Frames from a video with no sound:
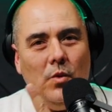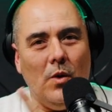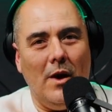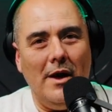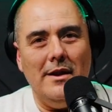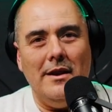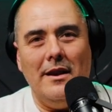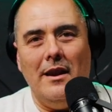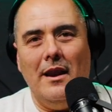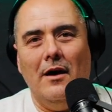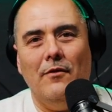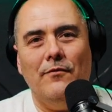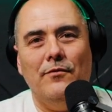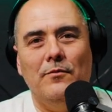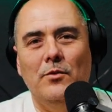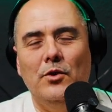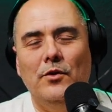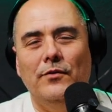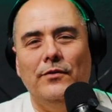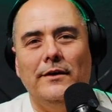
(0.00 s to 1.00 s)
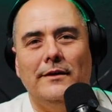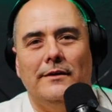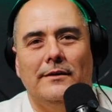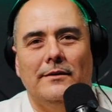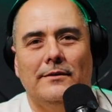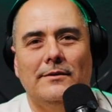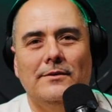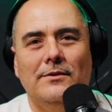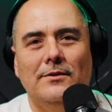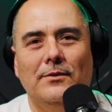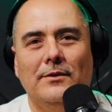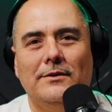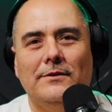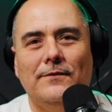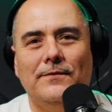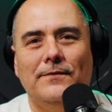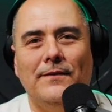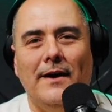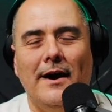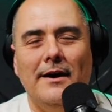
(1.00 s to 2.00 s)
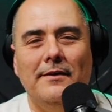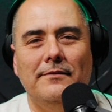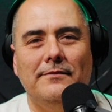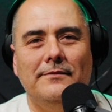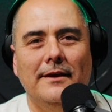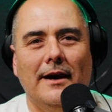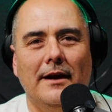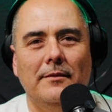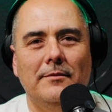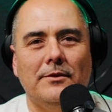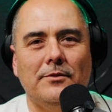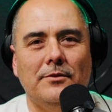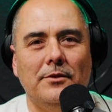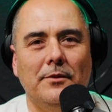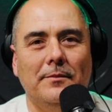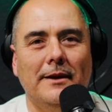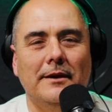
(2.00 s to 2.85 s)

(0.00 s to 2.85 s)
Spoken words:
1 of Move It with the 5 Diamond Group.